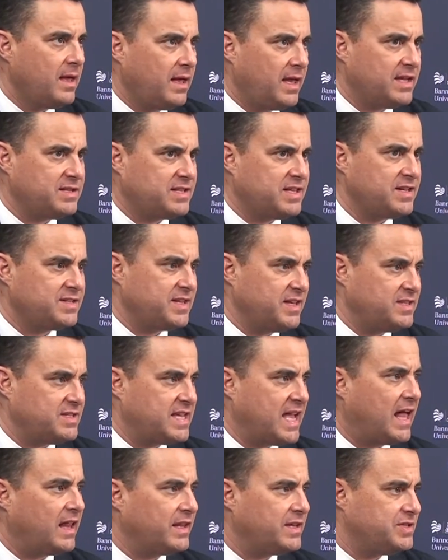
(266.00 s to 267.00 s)
it's his
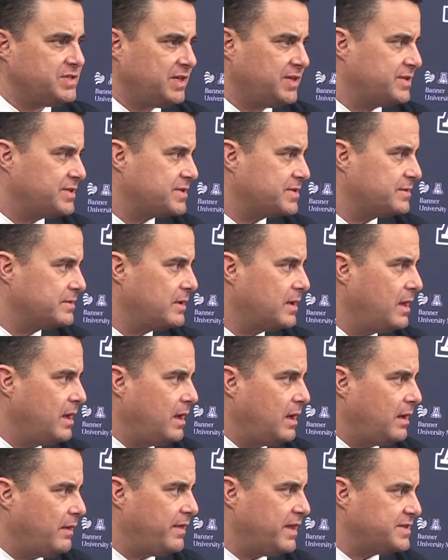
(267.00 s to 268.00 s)
intelligence
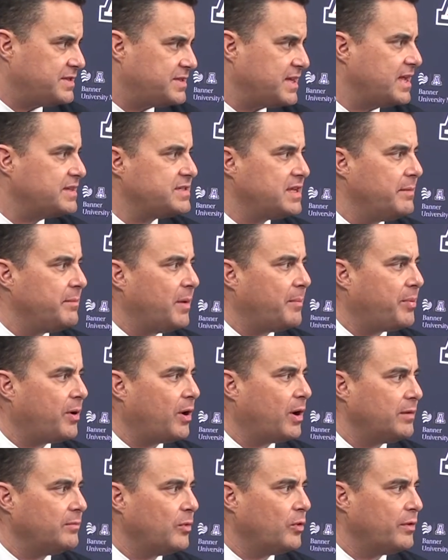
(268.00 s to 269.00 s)
that sets him
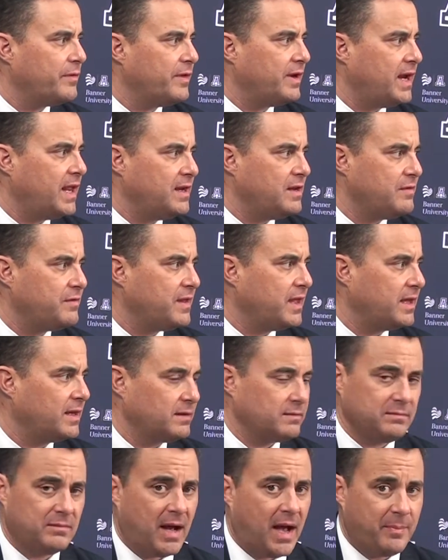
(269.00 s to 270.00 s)
apart more than
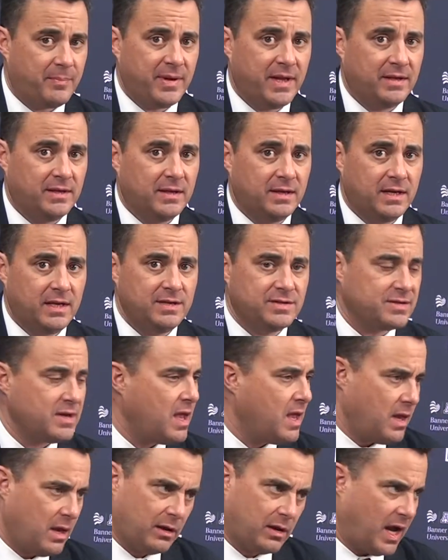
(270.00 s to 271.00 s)
anything, in my opinion. He's
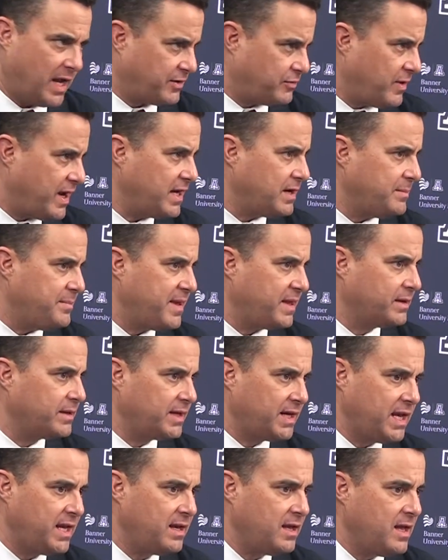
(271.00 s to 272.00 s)
got great
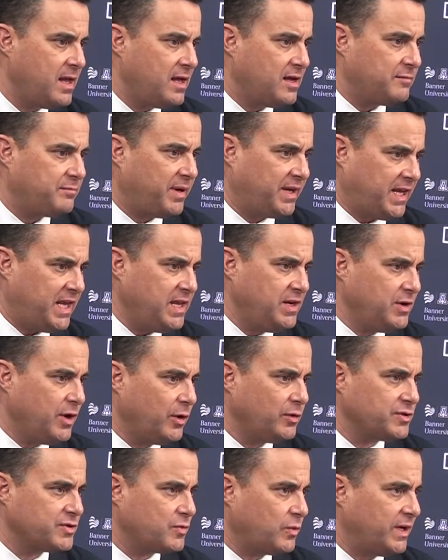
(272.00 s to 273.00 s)
ability, but he
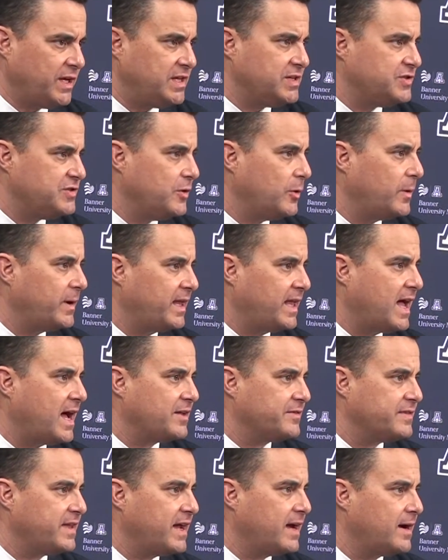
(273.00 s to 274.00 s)
knows what he's doing
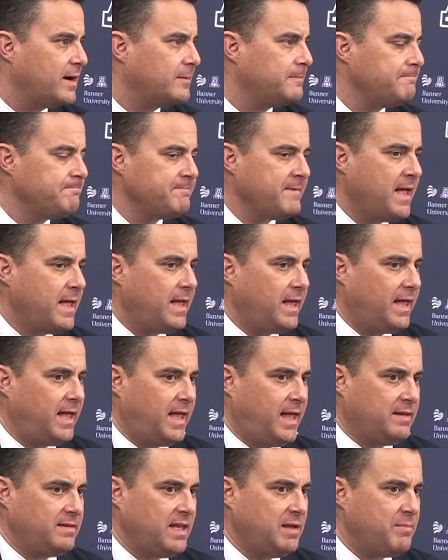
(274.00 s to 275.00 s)
out there,
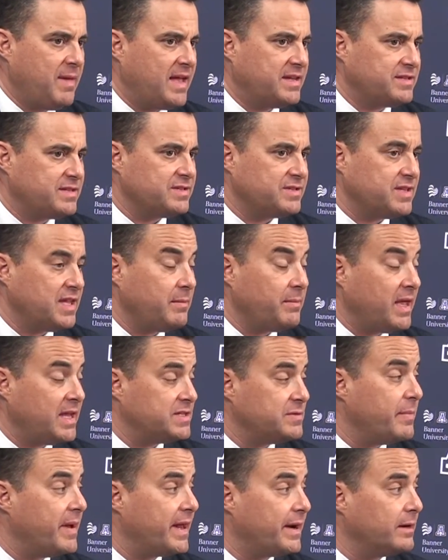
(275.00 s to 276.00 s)
and he makes his
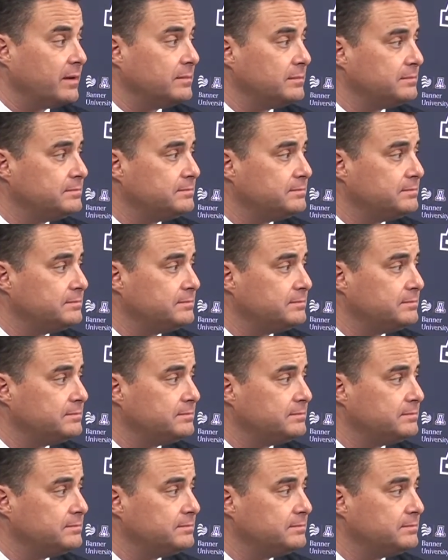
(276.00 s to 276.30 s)
teammates better.